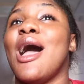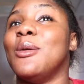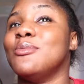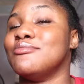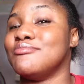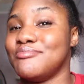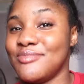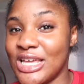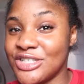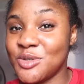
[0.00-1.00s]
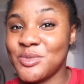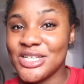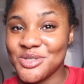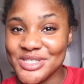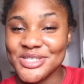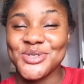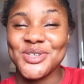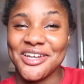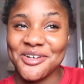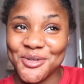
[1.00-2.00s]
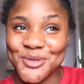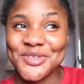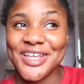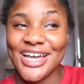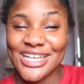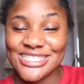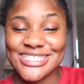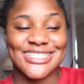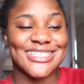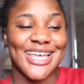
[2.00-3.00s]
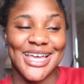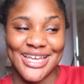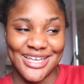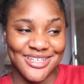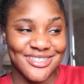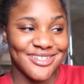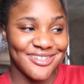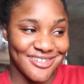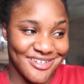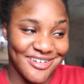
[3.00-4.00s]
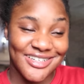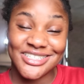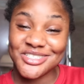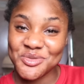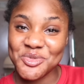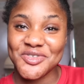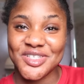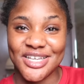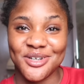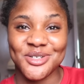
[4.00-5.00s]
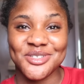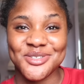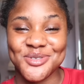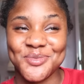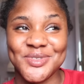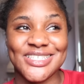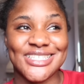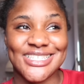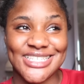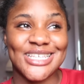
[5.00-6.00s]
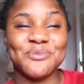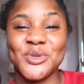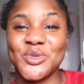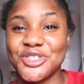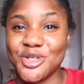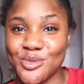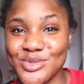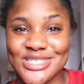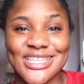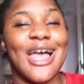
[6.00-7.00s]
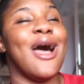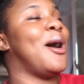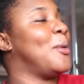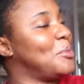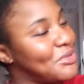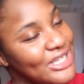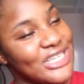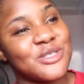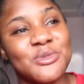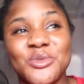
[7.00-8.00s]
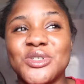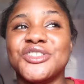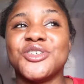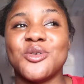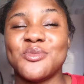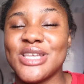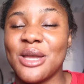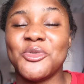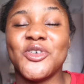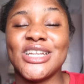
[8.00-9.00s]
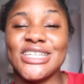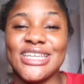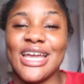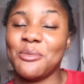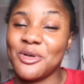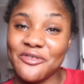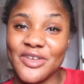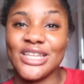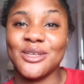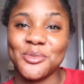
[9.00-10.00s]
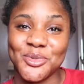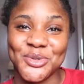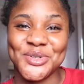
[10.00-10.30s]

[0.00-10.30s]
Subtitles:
I'm a jobless 22-year-old that has currently just moved to Lagos. So please hit me with jobs. Bless me with jobs. I'm ready. I'm available.